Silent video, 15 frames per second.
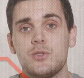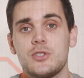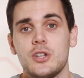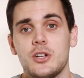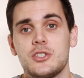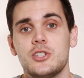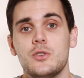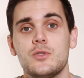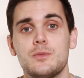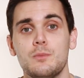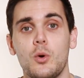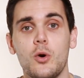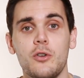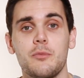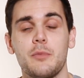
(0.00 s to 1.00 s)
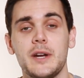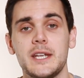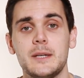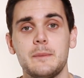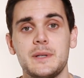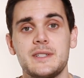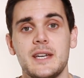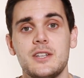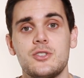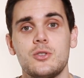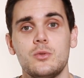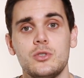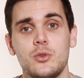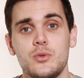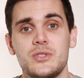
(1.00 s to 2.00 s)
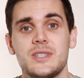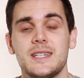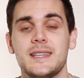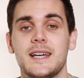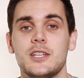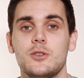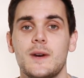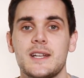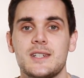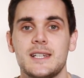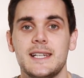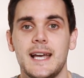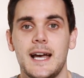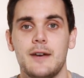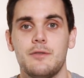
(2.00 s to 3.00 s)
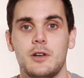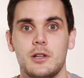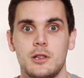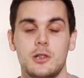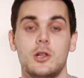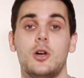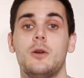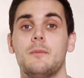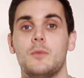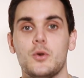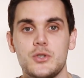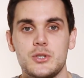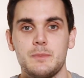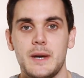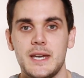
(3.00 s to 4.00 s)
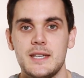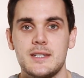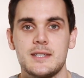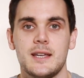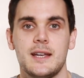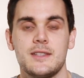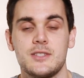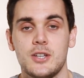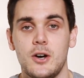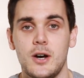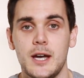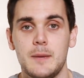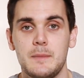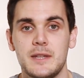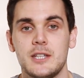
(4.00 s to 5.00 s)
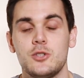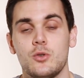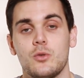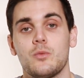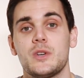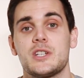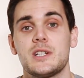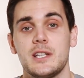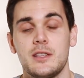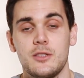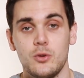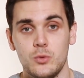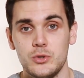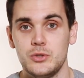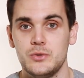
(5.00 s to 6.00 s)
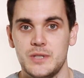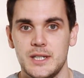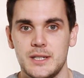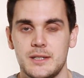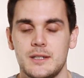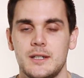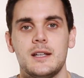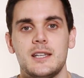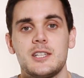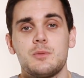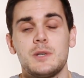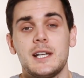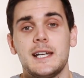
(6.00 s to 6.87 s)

start to use more of braking potential, you'll see that you actually have a lot more space and time than you originally thought you did. This will